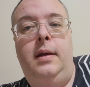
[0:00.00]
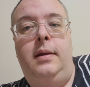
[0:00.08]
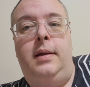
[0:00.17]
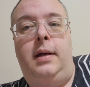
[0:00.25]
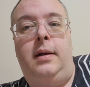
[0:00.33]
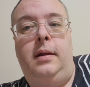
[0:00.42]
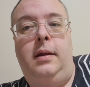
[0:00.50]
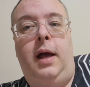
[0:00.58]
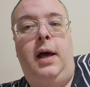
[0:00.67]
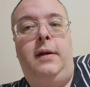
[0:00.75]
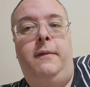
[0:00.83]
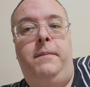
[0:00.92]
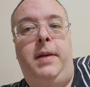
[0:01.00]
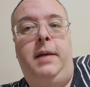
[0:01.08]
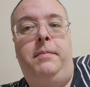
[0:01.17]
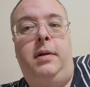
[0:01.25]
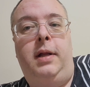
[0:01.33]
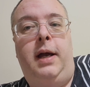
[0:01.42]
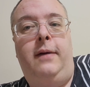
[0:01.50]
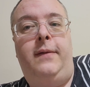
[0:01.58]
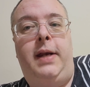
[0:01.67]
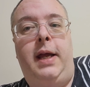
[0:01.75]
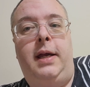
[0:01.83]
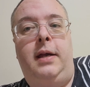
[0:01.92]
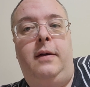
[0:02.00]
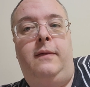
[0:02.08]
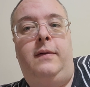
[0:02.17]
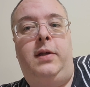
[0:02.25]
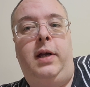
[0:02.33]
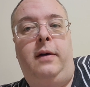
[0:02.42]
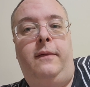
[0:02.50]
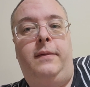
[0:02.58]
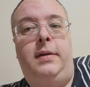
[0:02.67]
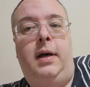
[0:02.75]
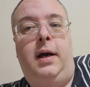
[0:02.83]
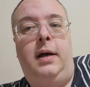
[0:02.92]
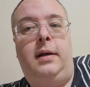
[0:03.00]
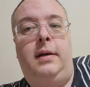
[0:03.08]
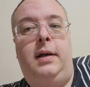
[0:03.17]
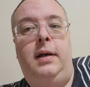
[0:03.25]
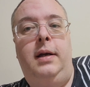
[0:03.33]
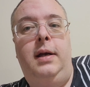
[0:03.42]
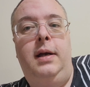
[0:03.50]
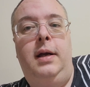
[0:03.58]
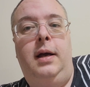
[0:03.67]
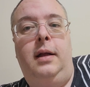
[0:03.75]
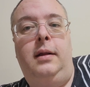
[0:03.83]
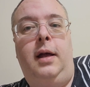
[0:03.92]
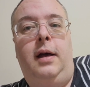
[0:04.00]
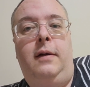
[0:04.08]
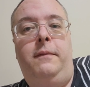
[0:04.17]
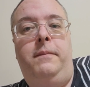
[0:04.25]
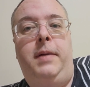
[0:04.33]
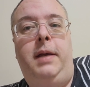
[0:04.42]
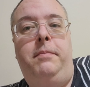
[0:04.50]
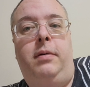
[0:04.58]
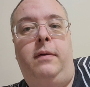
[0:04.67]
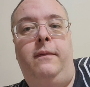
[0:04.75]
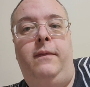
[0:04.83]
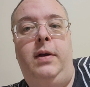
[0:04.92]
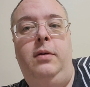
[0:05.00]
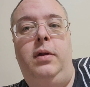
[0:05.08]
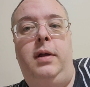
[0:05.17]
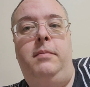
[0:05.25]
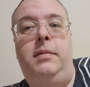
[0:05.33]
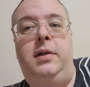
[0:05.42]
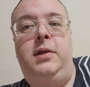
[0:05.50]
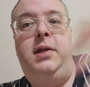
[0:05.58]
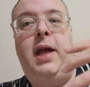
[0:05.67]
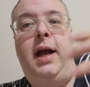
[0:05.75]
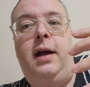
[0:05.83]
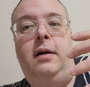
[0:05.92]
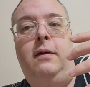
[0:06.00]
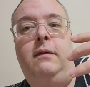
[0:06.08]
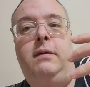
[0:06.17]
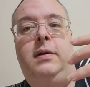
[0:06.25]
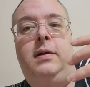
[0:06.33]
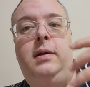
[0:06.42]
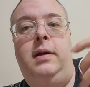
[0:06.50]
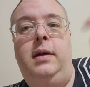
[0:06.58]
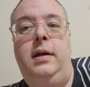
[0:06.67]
a lot of people have negative self-talk. A lot of people view themselves